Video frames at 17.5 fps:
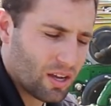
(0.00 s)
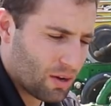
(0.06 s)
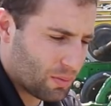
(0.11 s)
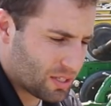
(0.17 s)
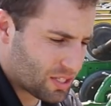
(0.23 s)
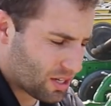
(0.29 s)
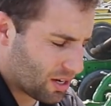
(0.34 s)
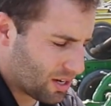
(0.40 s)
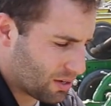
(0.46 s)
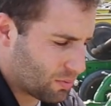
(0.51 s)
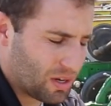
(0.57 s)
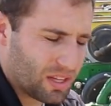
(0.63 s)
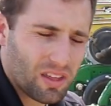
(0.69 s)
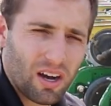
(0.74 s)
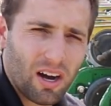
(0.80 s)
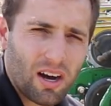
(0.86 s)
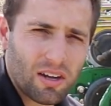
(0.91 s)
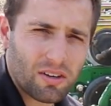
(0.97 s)
We started with
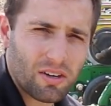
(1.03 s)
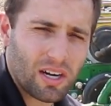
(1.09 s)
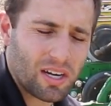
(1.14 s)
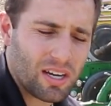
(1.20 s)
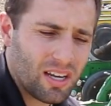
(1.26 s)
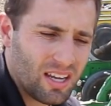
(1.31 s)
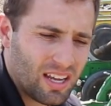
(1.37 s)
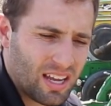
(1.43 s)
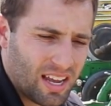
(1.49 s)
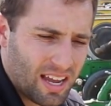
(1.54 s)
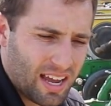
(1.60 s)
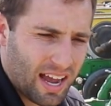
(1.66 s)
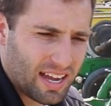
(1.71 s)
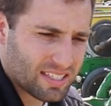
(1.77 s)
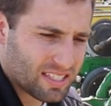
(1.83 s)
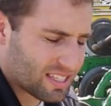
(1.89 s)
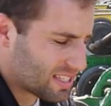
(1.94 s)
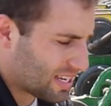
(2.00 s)
100
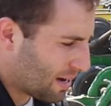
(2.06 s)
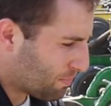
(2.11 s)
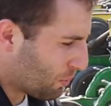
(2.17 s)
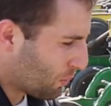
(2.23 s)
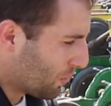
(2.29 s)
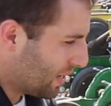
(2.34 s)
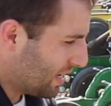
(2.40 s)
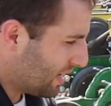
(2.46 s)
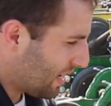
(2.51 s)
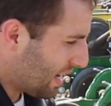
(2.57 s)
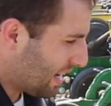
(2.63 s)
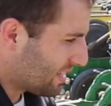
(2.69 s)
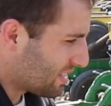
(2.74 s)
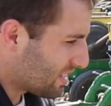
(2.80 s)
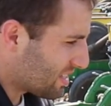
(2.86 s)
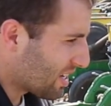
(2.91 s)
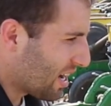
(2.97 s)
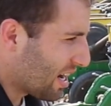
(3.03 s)
as a set point and
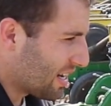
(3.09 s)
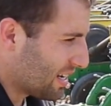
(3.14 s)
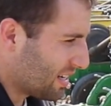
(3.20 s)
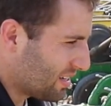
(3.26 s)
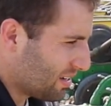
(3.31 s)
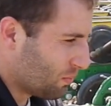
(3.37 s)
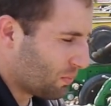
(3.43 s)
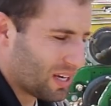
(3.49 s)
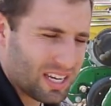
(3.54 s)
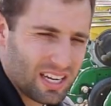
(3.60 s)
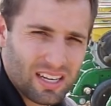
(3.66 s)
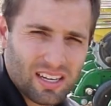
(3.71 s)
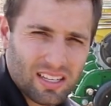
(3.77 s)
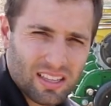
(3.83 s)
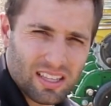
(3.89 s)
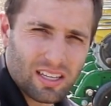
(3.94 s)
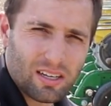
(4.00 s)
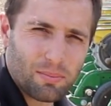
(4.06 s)
decided we needed
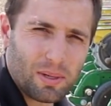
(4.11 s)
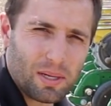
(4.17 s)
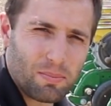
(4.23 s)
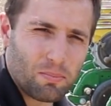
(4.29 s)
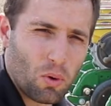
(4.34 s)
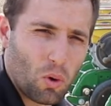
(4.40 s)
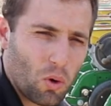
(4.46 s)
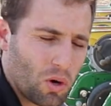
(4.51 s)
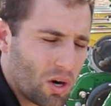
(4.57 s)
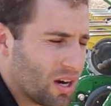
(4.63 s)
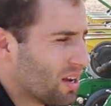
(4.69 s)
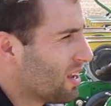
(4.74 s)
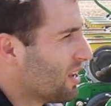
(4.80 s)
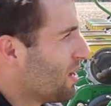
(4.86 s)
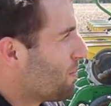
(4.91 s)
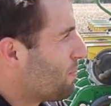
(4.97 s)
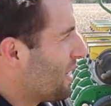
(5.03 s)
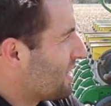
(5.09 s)
a little bit more
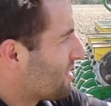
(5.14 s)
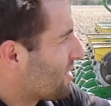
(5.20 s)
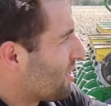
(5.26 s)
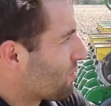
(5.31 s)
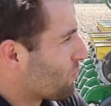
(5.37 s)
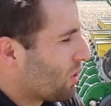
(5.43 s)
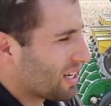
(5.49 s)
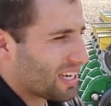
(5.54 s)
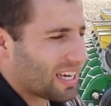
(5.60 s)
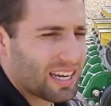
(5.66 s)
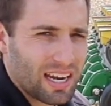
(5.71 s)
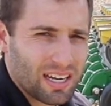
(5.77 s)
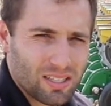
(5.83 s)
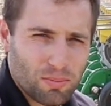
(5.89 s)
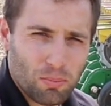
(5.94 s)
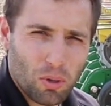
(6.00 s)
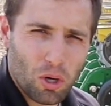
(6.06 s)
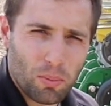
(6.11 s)
based on what
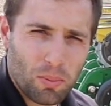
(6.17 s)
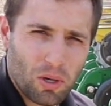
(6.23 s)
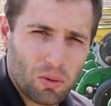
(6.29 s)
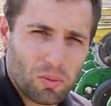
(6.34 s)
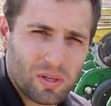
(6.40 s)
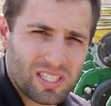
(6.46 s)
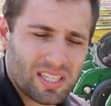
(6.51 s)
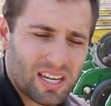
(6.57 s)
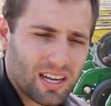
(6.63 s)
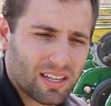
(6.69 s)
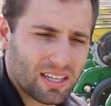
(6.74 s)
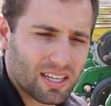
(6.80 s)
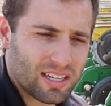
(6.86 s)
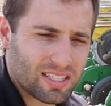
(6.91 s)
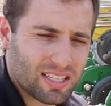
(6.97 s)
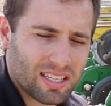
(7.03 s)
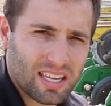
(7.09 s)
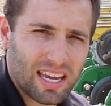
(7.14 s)
Connect Mobile was telling
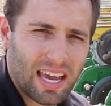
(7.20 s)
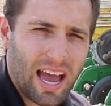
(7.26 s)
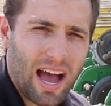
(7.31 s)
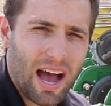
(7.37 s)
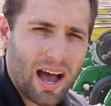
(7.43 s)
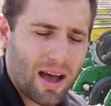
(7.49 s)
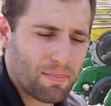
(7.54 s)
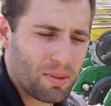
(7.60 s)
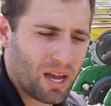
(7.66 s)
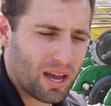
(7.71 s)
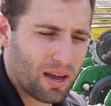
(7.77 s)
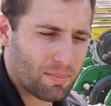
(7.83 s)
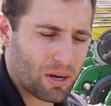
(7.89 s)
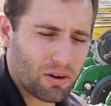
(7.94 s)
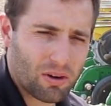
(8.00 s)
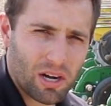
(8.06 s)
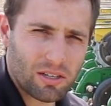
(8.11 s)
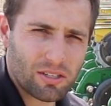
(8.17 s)
us in the cab
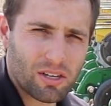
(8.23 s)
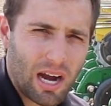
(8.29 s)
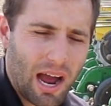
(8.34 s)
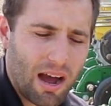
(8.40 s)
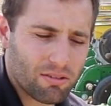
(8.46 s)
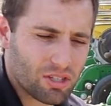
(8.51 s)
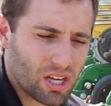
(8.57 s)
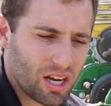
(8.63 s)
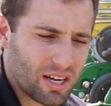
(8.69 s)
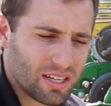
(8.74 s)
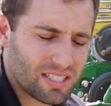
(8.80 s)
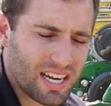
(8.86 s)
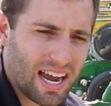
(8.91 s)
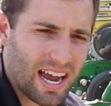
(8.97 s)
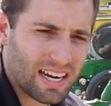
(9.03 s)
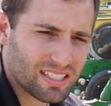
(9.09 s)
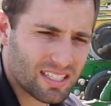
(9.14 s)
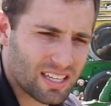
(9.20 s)
about our ground
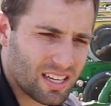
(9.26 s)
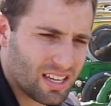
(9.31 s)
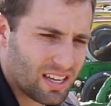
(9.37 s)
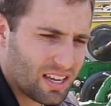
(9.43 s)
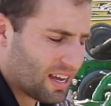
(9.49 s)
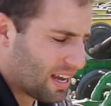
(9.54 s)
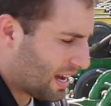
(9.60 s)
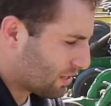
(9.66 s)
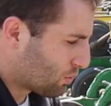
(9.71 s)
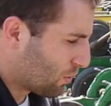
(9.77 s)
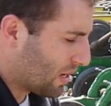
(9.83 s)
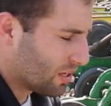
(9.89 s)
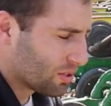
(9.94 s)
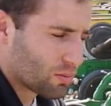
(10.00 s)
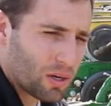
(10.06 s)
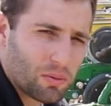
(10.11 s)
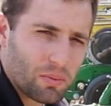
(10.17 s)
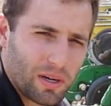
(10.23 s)
contact, as well
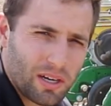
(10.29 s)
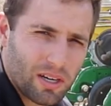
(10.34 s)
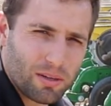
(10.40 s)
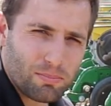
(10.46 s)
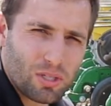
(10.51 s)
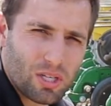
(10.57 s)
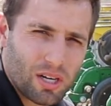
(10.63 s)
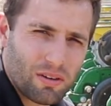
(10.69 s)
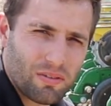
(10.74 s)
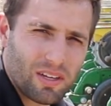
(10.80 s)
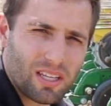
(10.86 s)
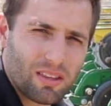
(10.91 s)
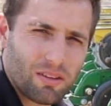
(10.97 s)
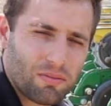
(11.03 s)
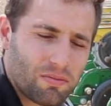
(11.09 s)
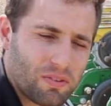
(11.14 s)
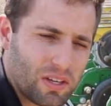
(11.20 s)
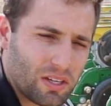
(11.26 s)
as what we were observing in
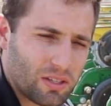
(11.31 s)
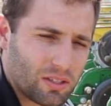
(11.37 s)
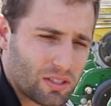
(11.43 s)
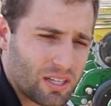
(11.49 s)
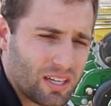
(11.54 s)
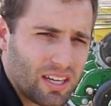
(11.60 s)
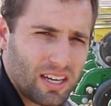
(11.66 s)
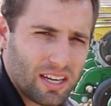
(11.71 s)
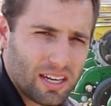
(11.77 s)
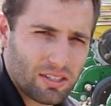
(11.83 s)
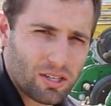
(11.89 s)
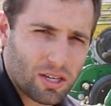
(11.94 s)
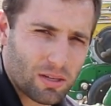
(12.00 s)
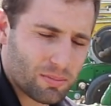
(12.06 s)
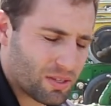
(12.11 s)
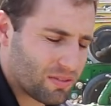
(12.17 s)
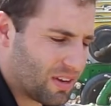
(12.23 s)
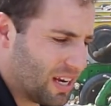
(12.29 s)
the field in
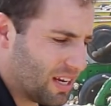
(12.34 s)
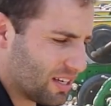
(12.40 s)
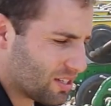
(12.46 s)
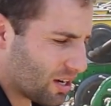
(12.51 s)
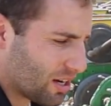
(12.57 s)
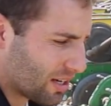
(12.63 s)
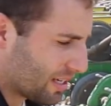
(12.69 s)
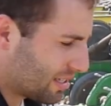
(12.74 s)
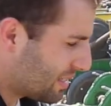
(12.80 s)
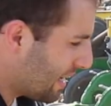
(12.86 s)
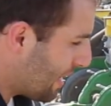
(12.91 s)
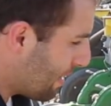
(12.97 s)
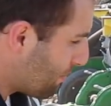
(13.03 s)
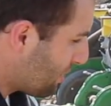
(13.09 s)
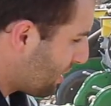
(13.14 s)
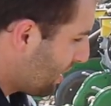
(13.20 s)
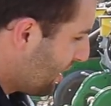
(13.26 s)
terms of hitting target depth.